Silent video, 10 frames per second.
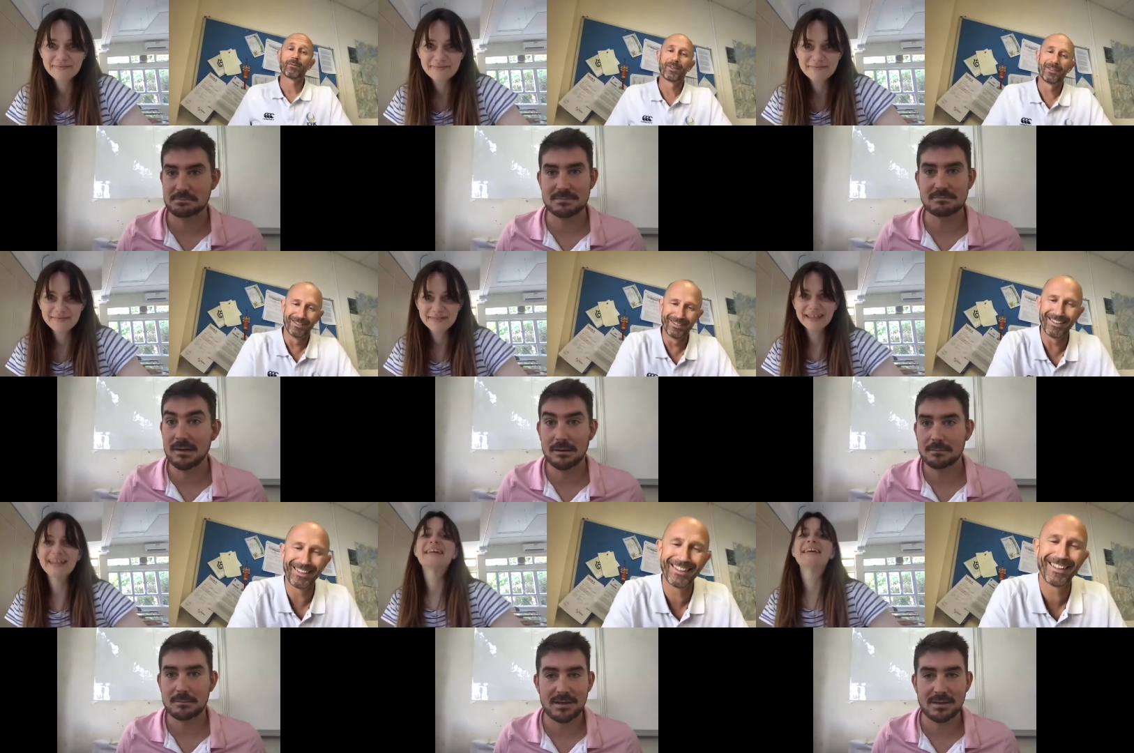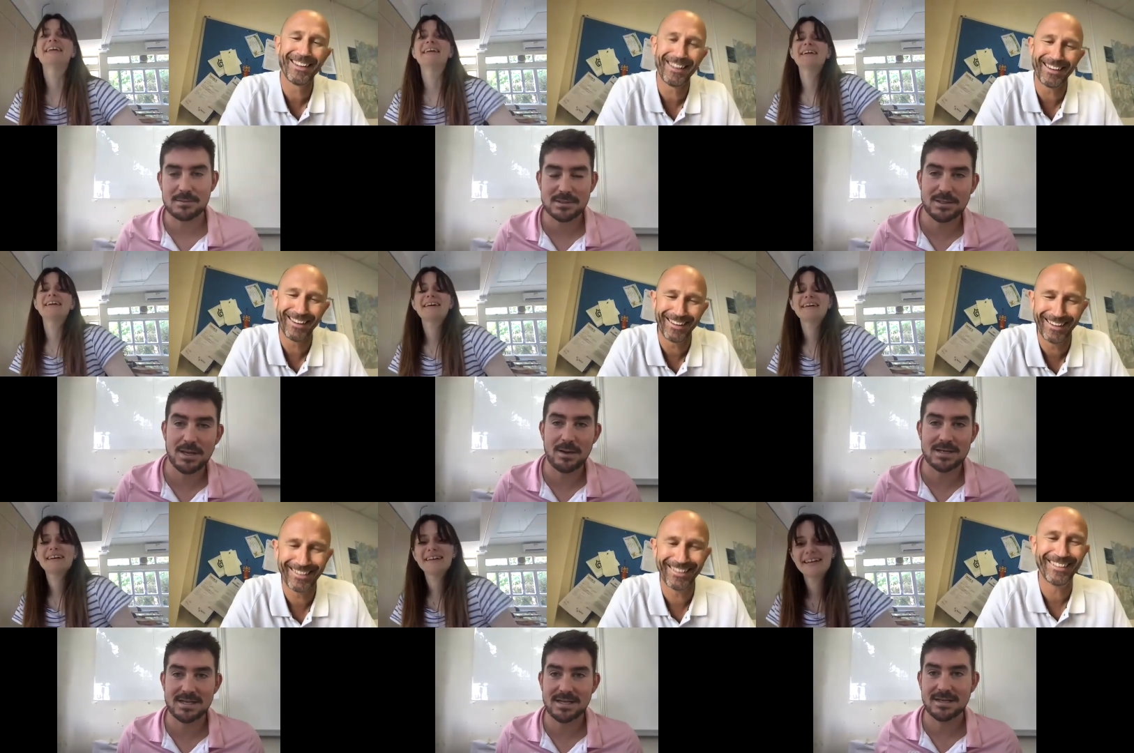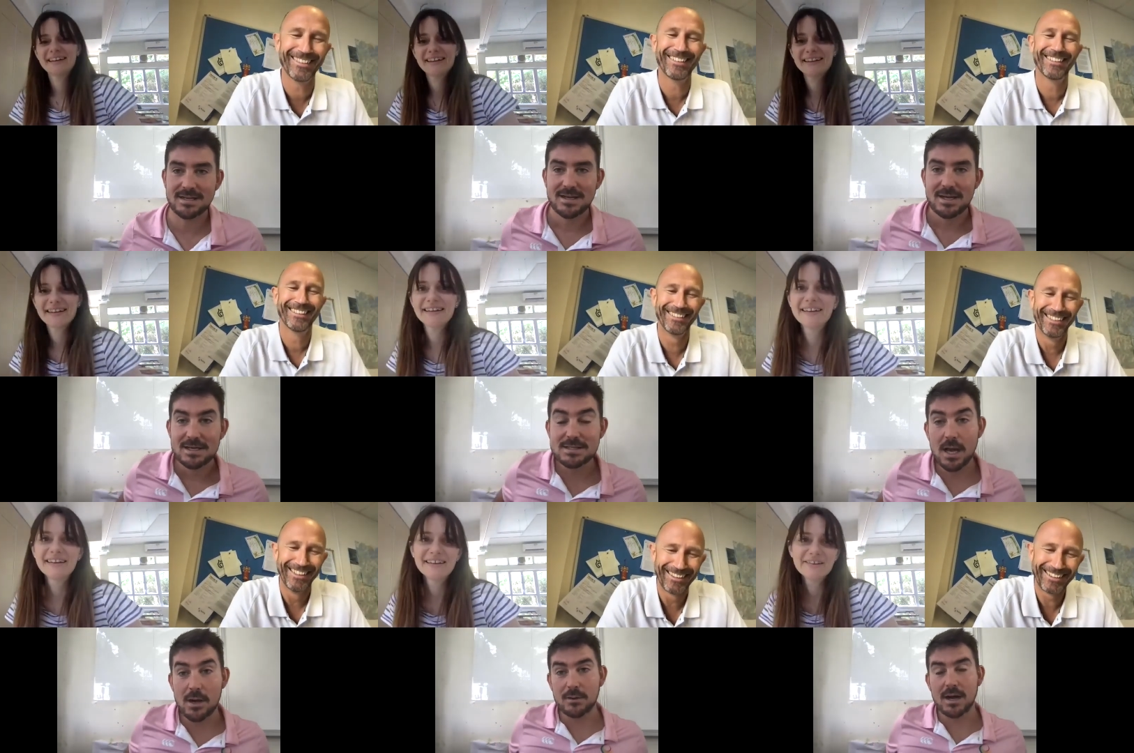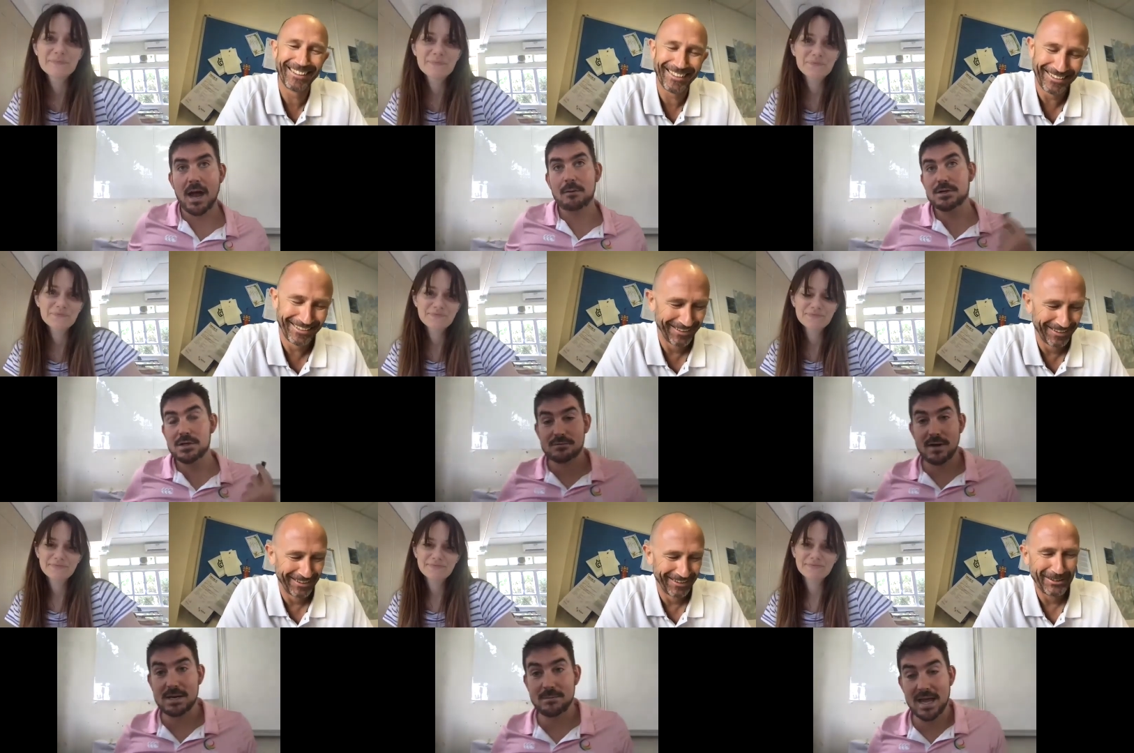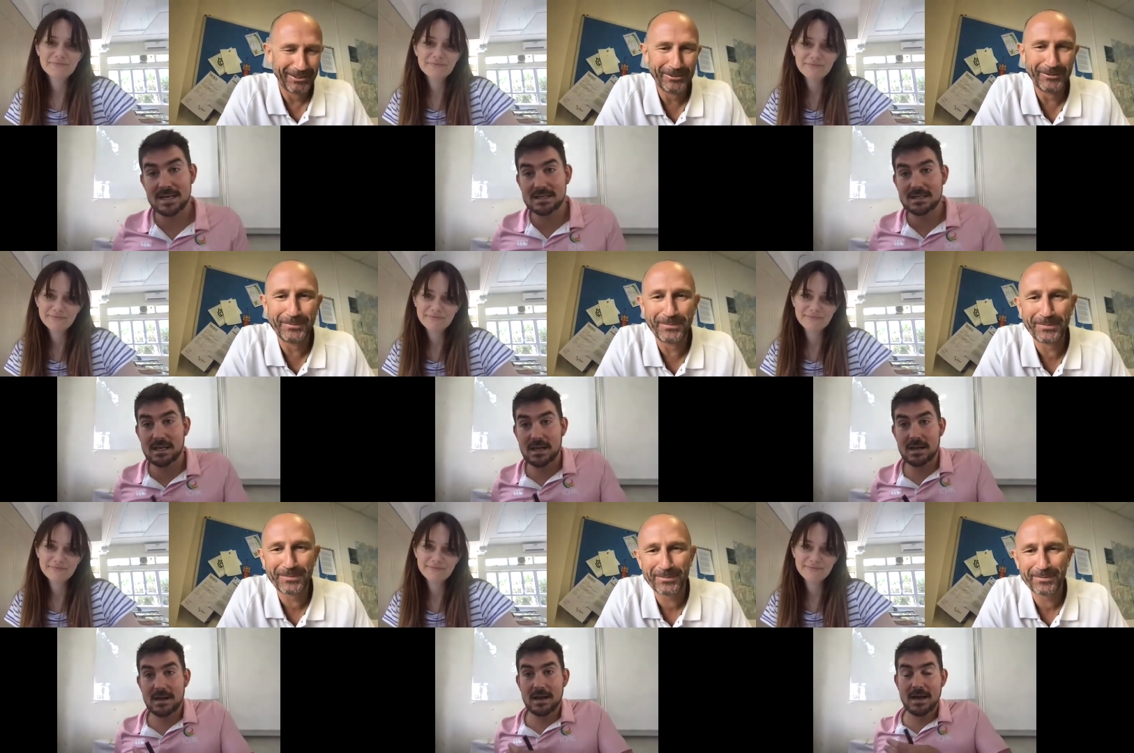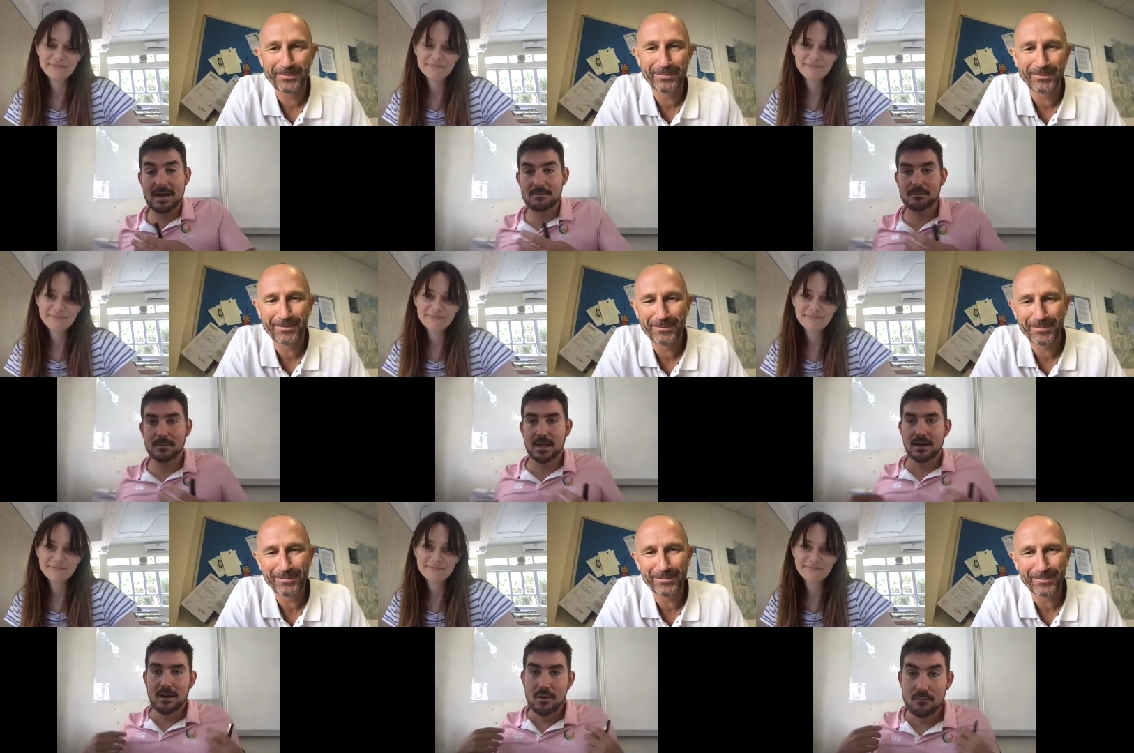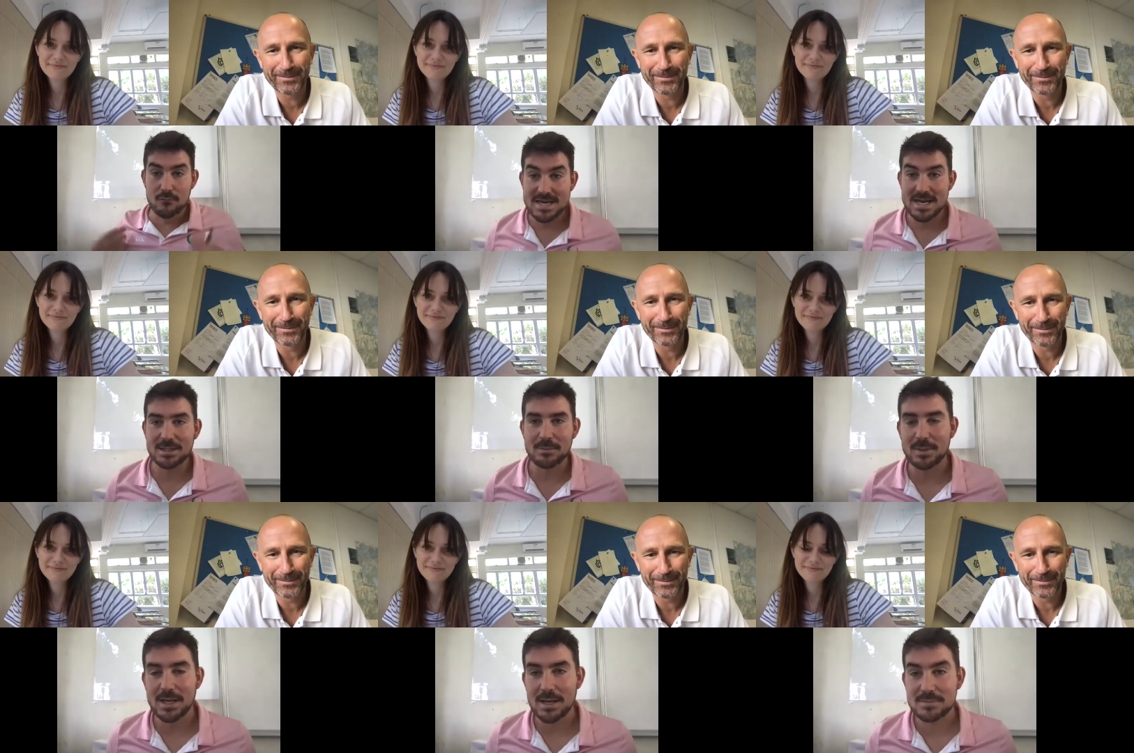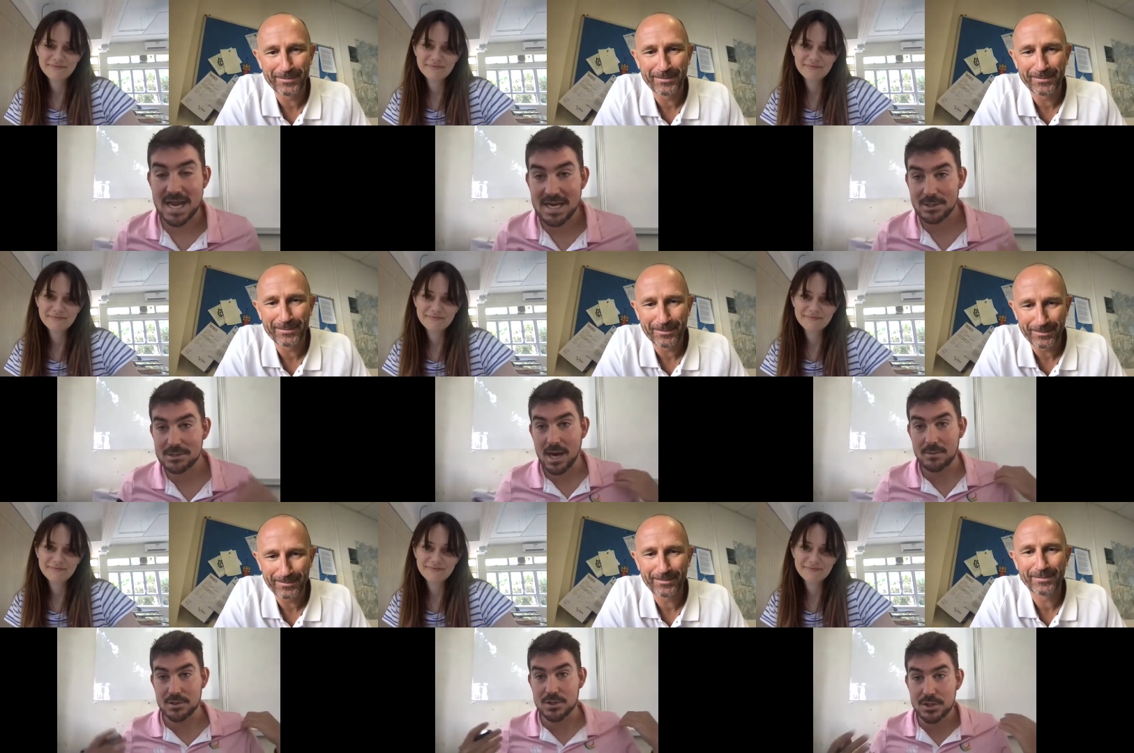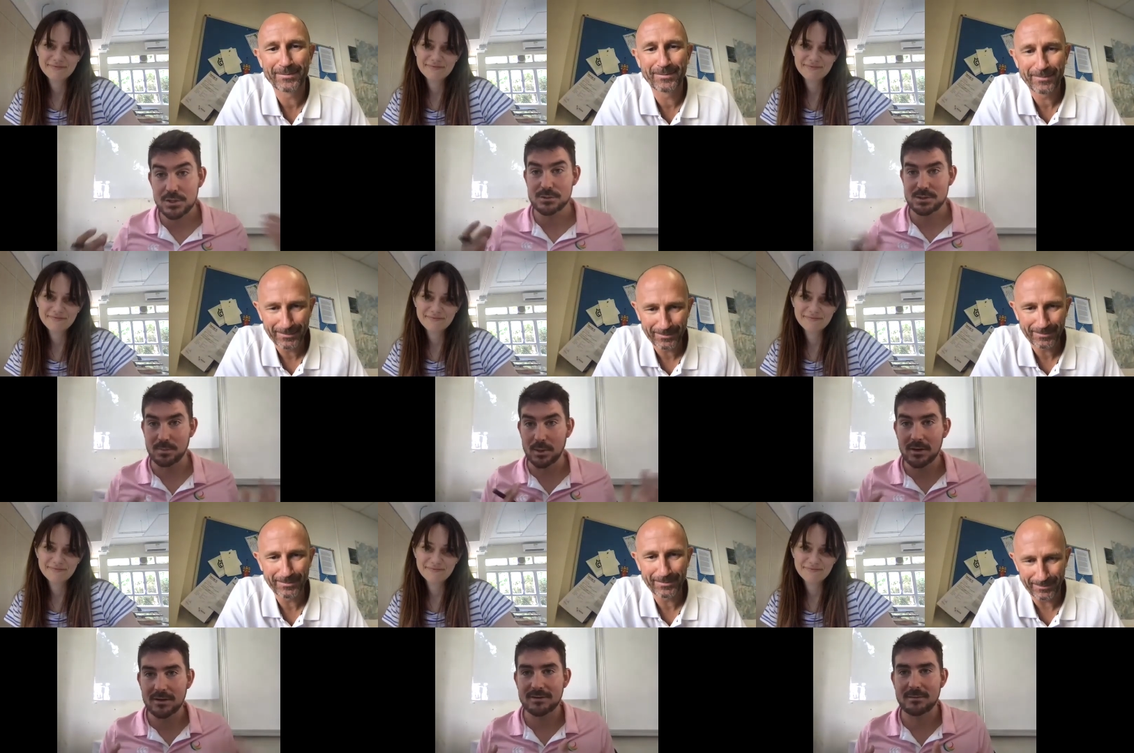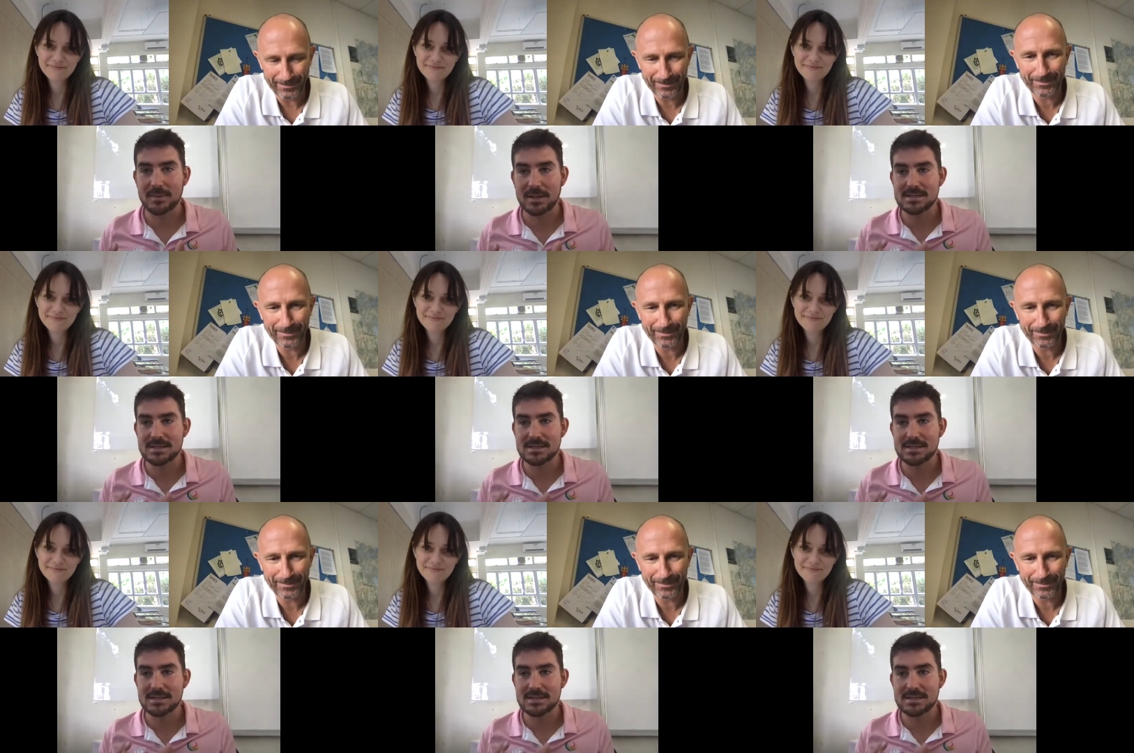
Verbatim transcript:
Speaker 1: no, absolutely no idea. So I would just recommend um, reading the blurb, taking your time to choose the book, because mm.